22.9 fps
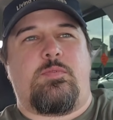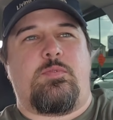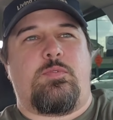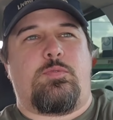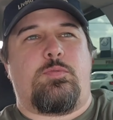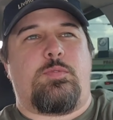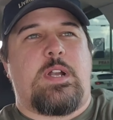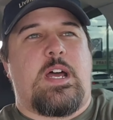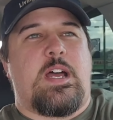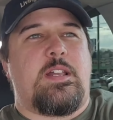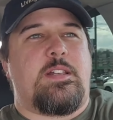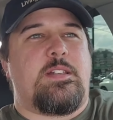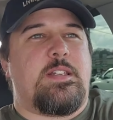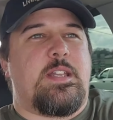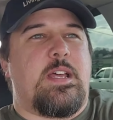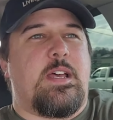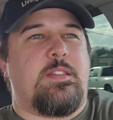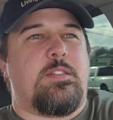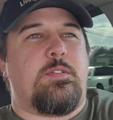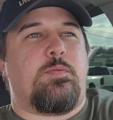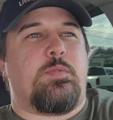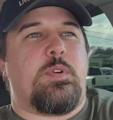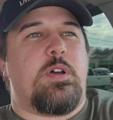riding
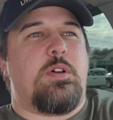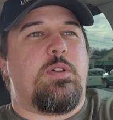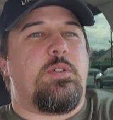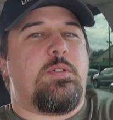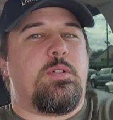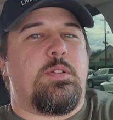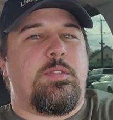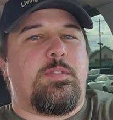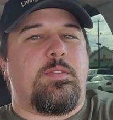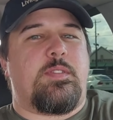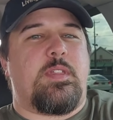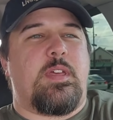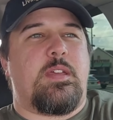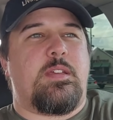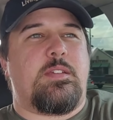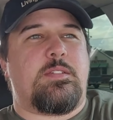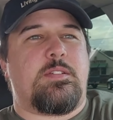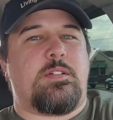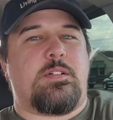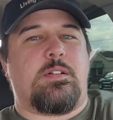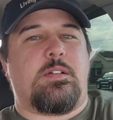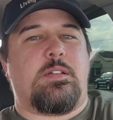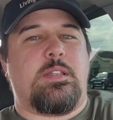down the road and
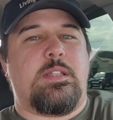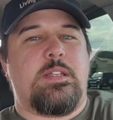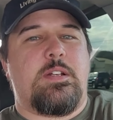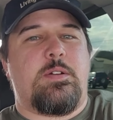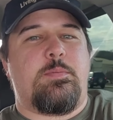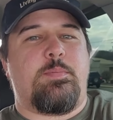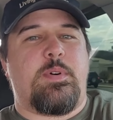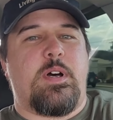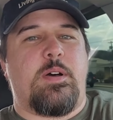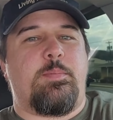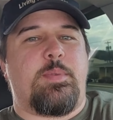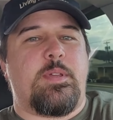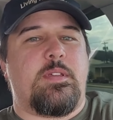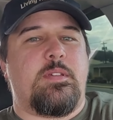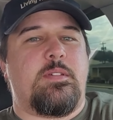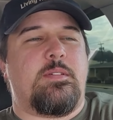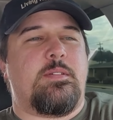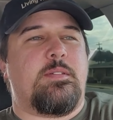things are a little bumpy.